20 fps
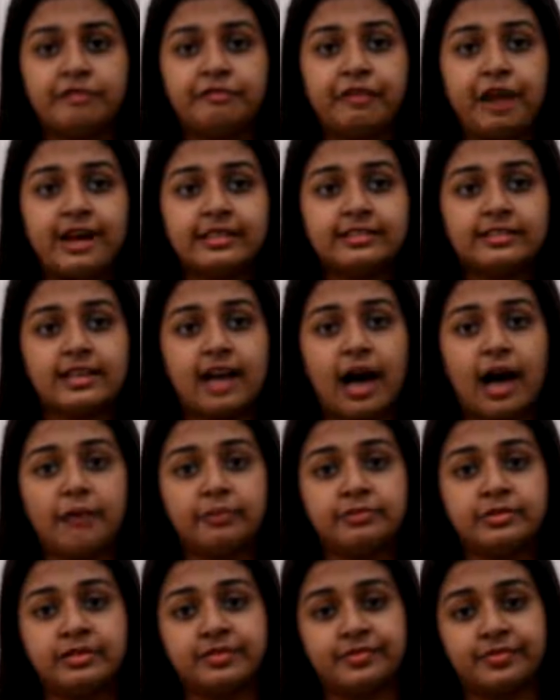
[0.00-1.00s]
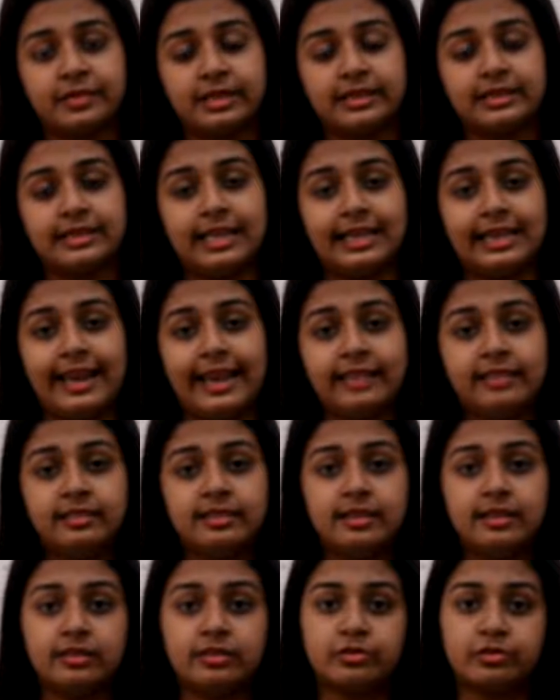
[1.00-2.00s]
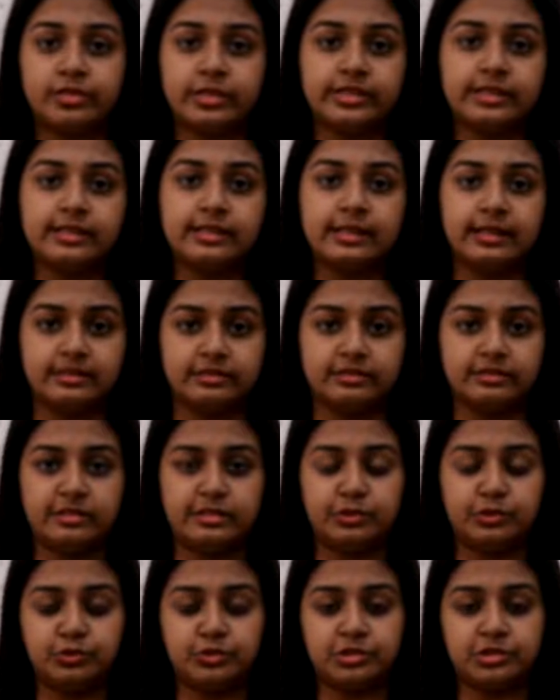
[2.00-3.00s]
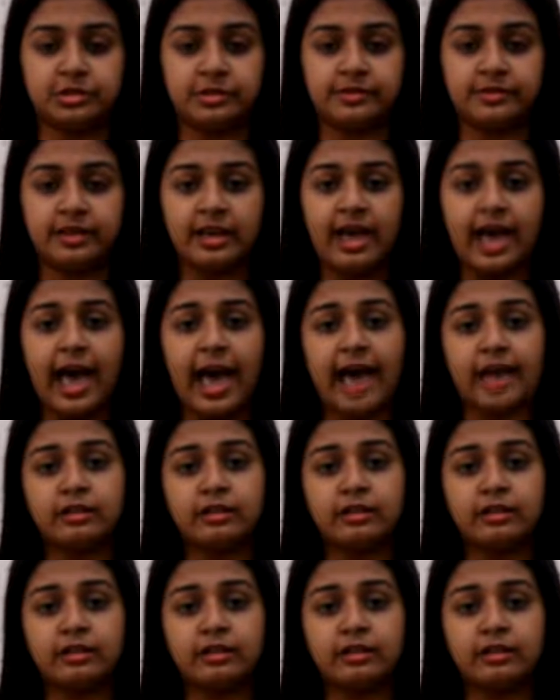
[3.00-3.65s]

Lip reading: First comes the lengthiest written constitution.